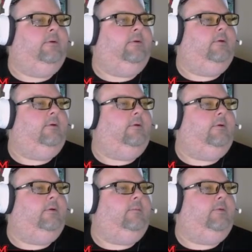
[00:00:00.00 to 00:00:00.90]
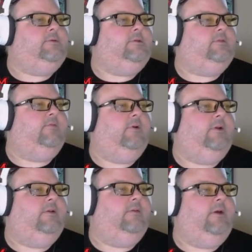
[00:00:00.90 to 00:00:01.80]
almost at the very
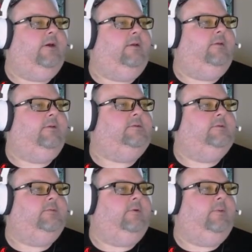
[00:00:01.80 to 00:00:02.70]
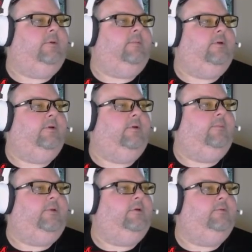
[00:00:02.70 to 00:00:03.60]
end of that. And so then we go back up here and
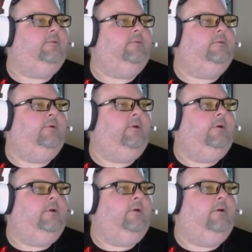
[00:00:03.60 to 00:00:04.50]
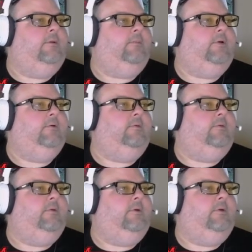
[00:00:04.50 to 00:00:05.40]
unmute,
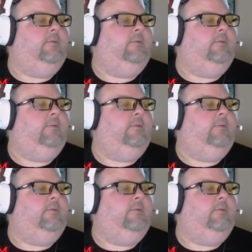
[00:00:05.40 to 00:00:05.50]
and then we